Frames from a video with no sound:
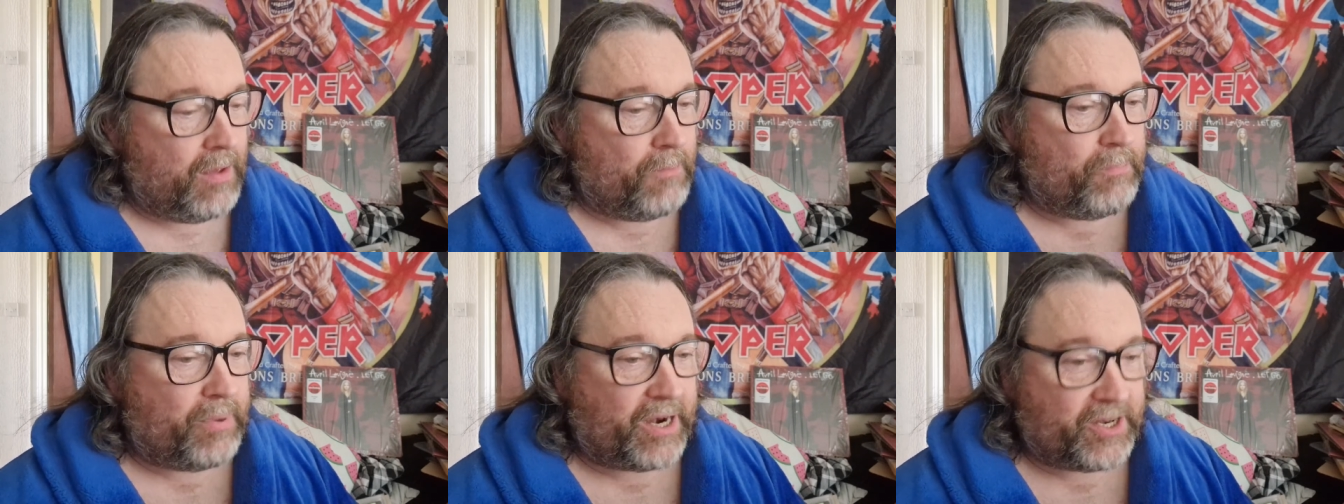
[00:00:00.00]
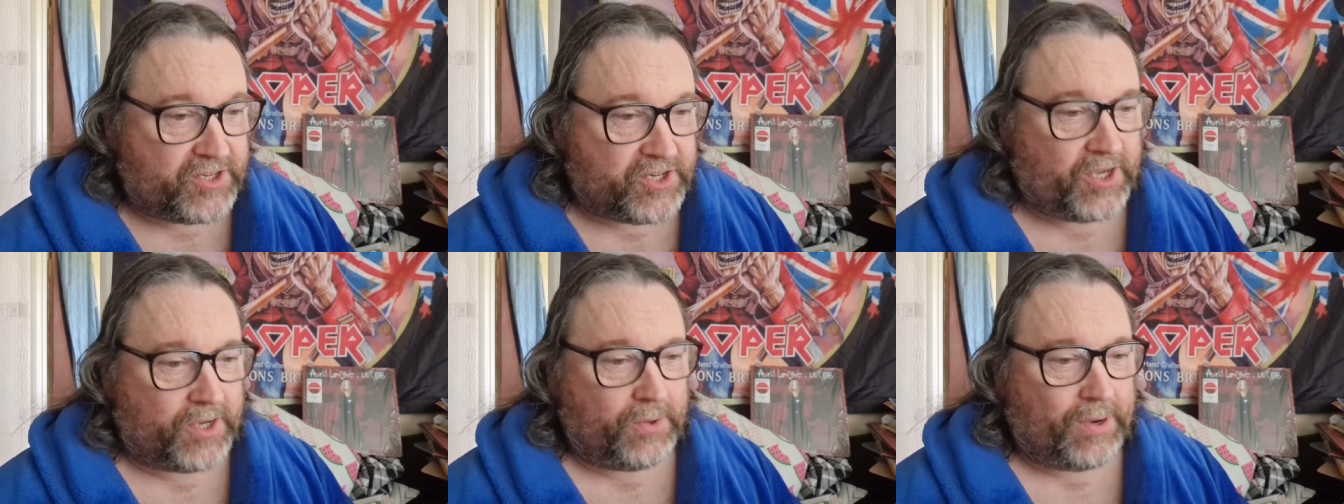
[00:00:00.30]
But I
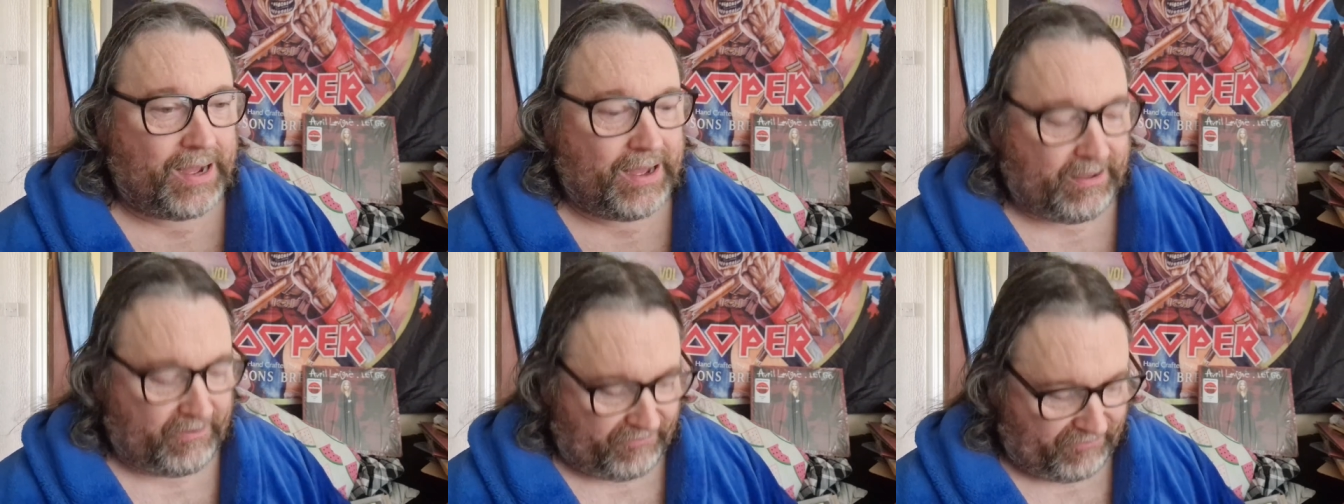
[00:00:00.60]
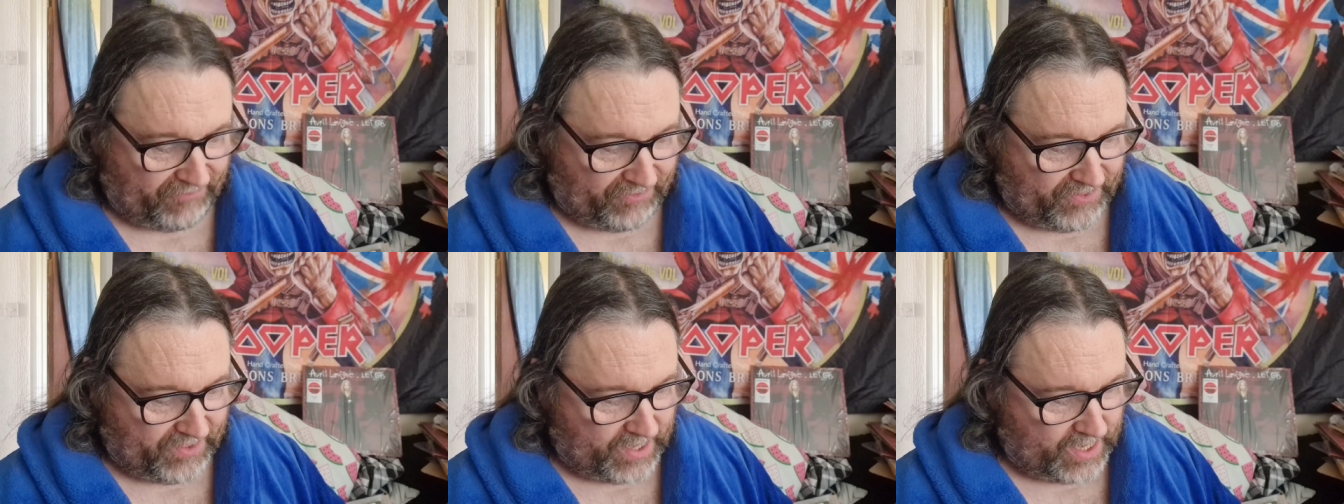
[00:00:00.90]
do
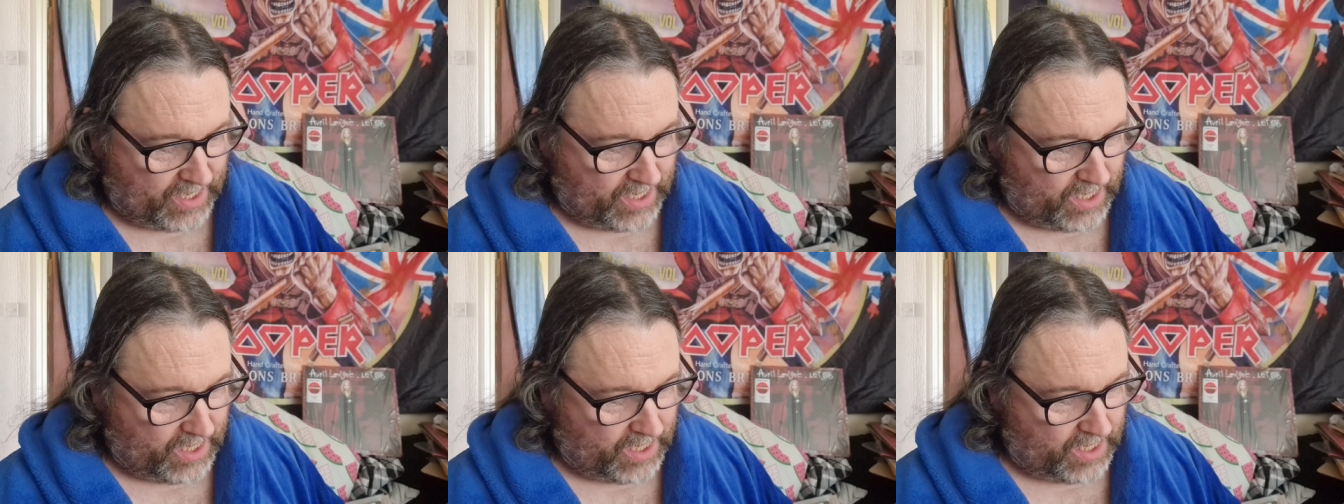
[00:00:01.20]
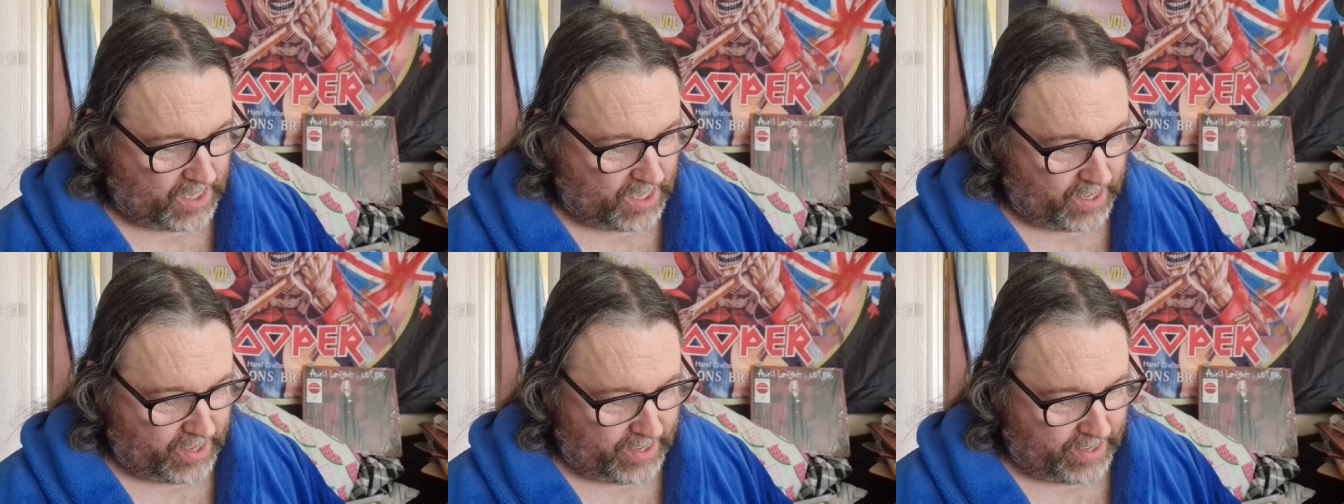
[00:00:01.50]
have
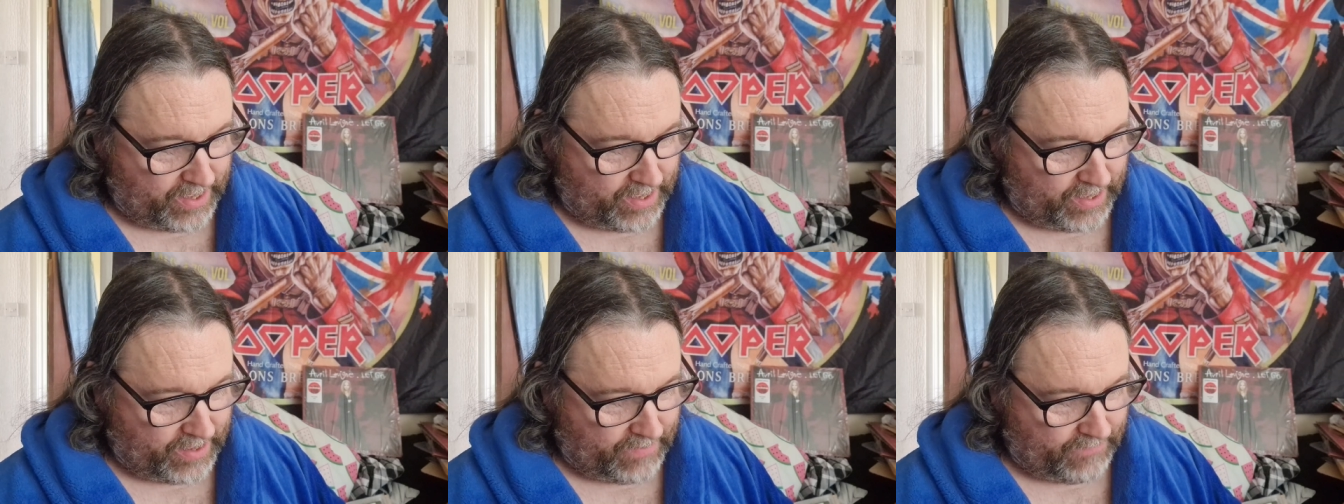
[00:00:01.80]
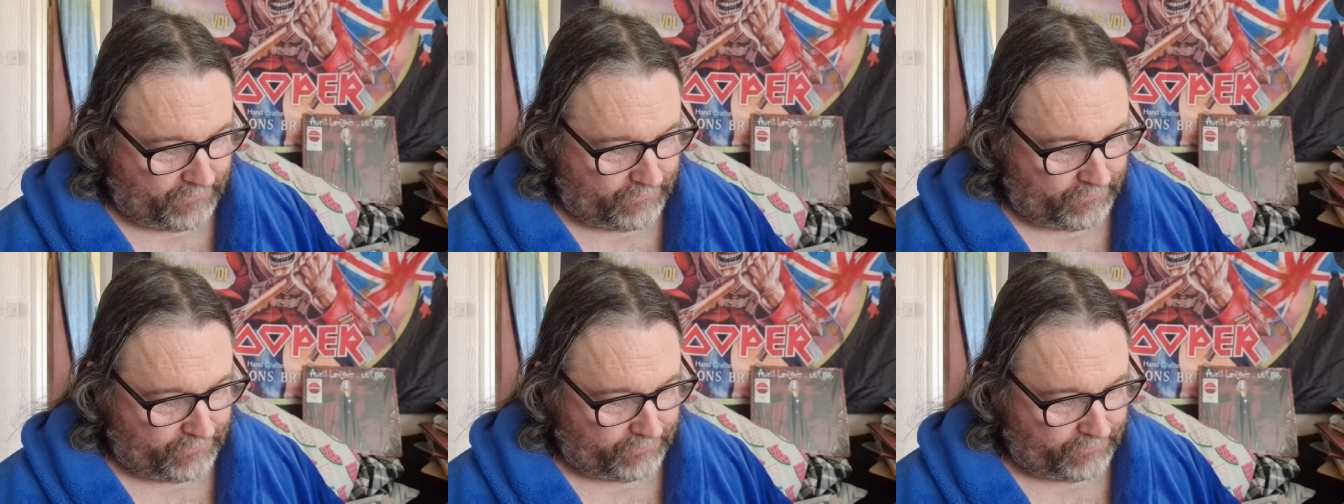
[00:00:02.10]
the
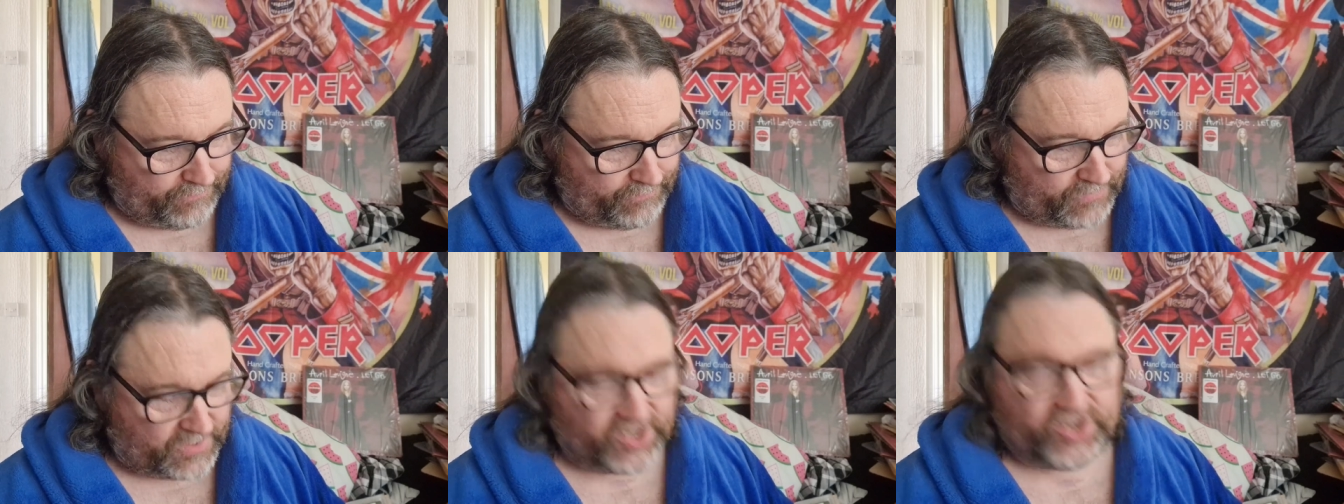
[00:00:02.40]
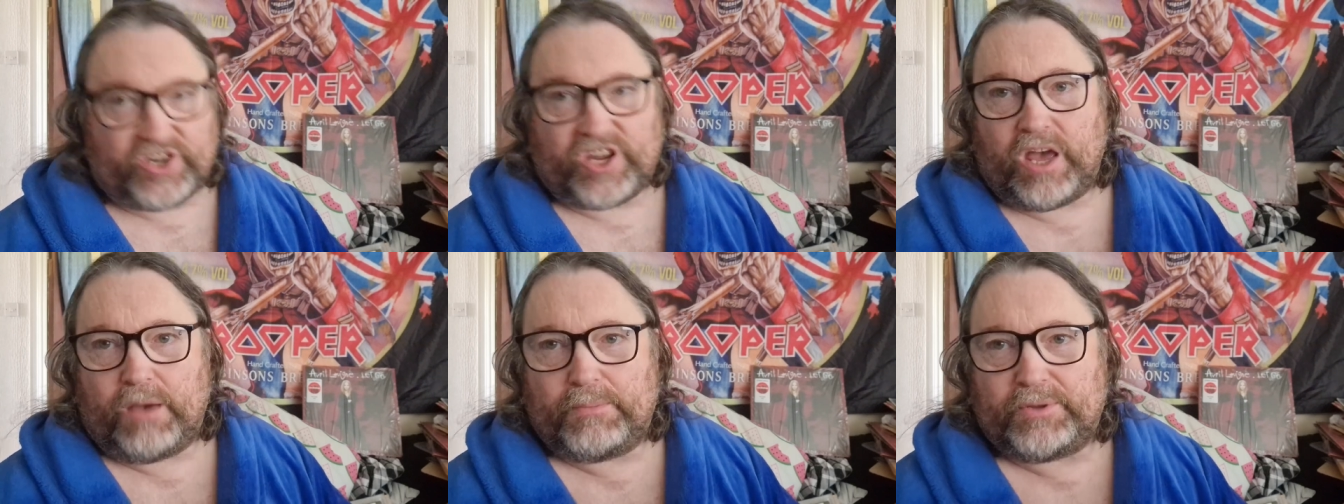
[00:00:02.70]

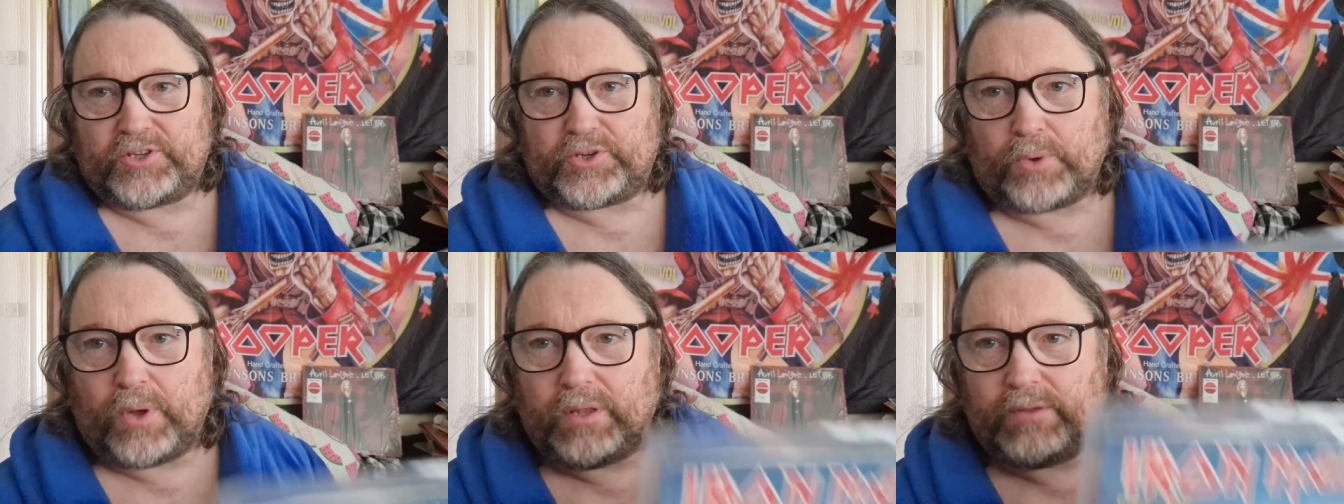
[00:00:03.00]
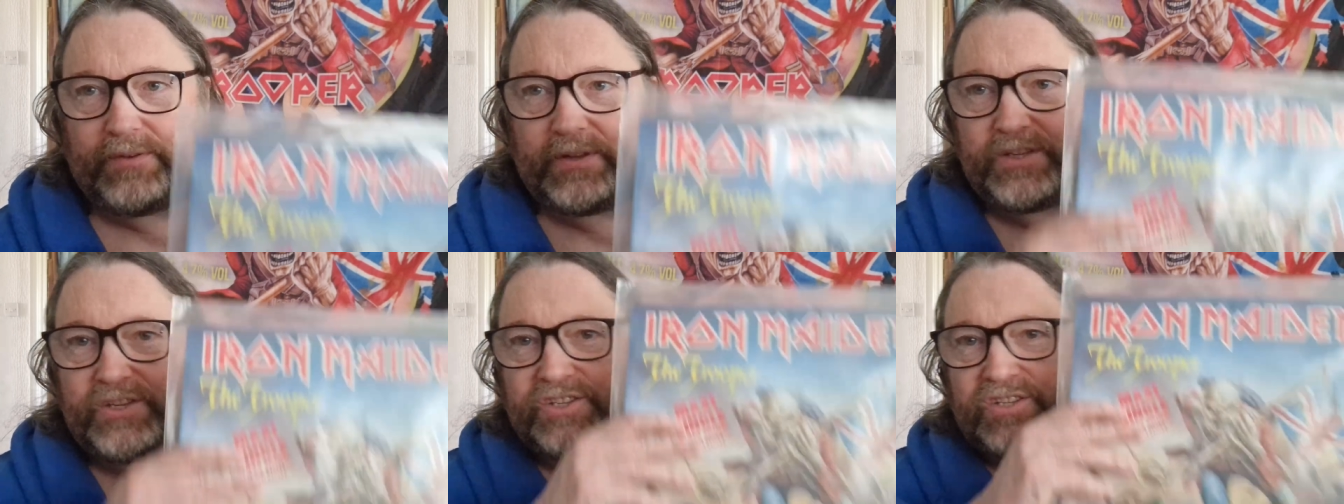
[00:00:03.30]
German
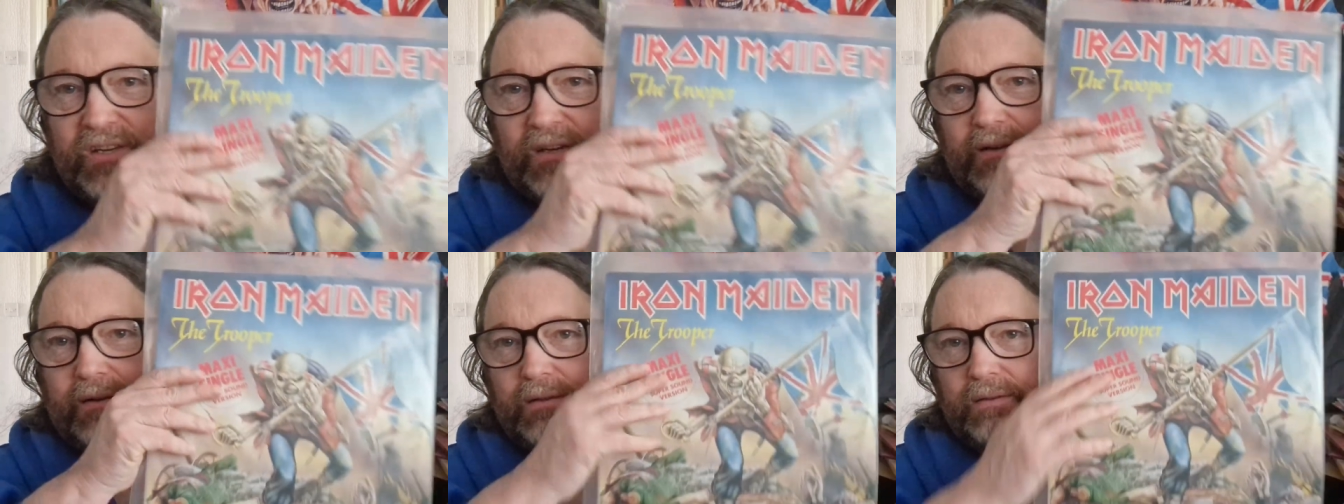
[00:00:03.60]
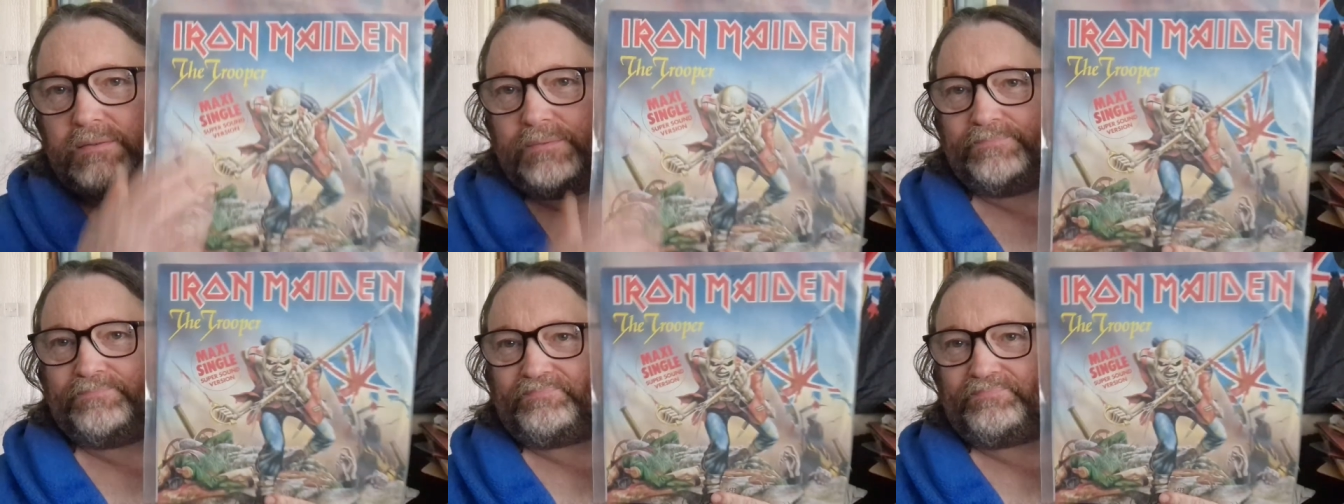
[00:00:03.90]
12-inch single.